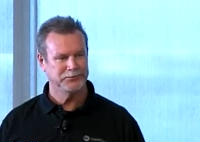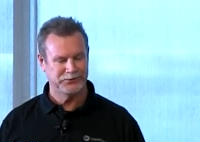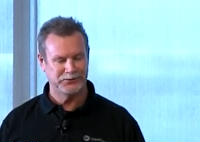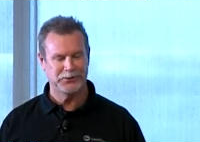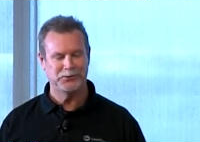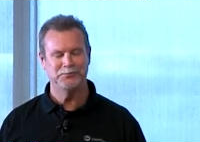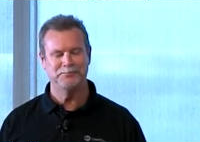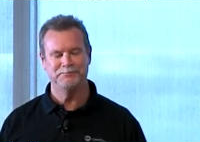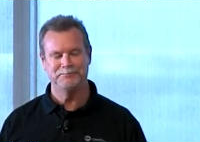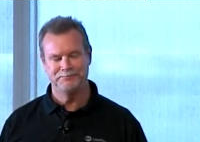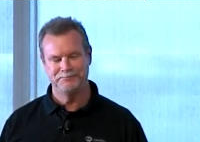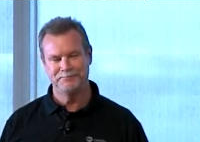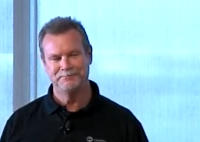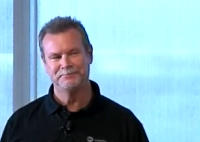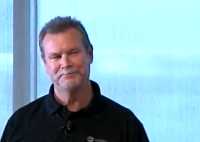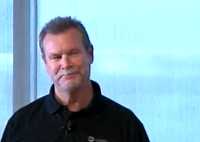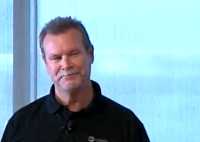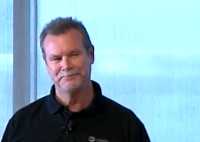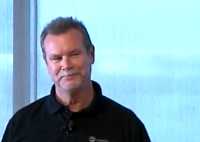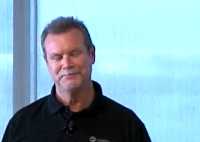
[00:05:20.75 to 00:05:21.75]

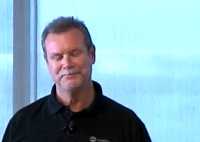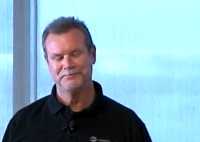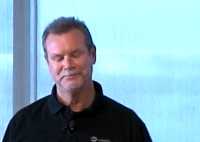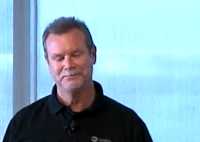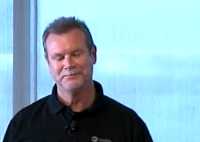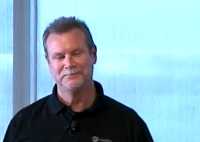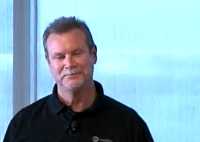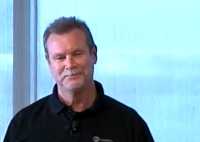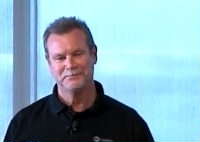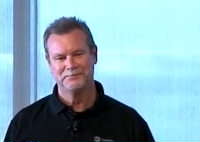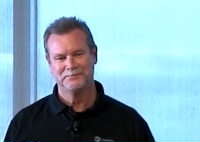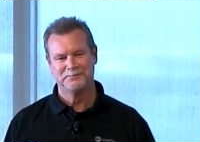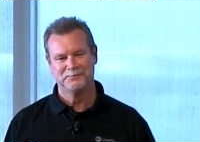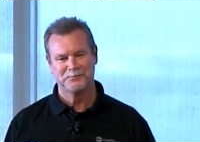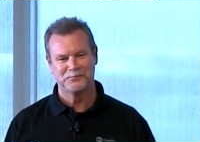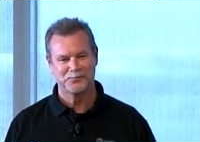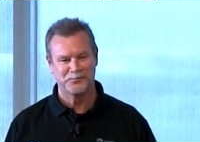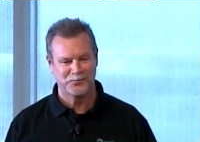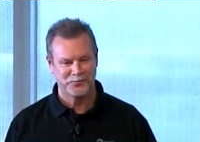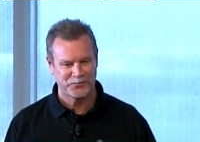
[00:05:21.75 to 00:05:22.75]

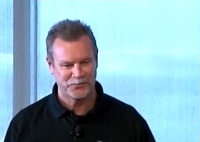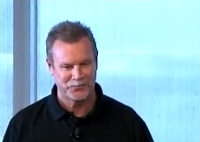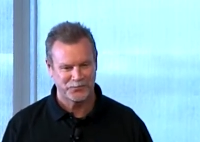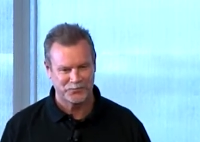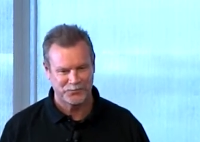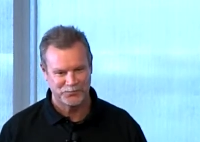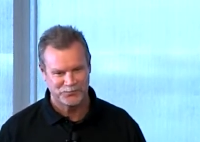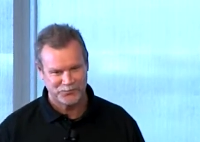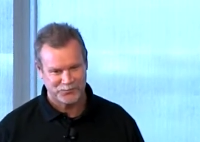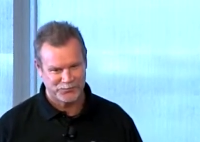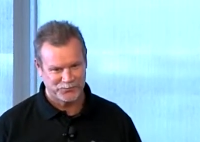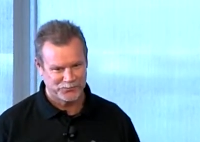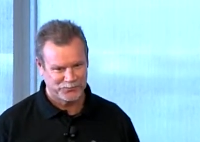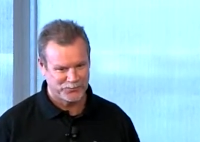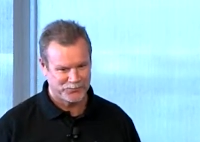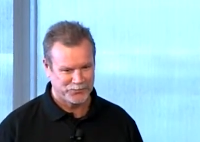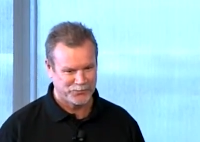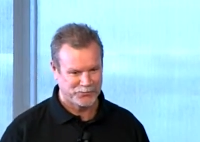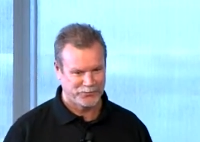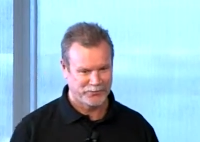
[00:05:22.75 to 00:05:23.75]

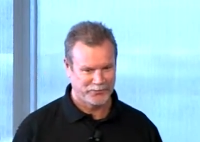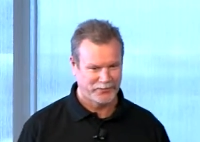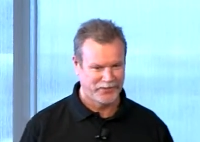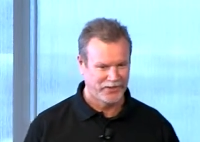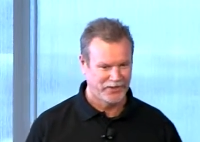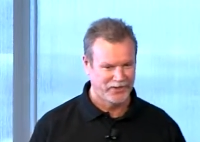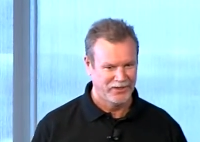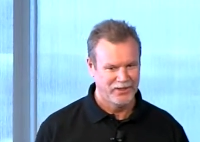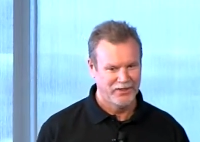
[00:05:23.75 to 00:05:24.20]
No one is speaking in this clip.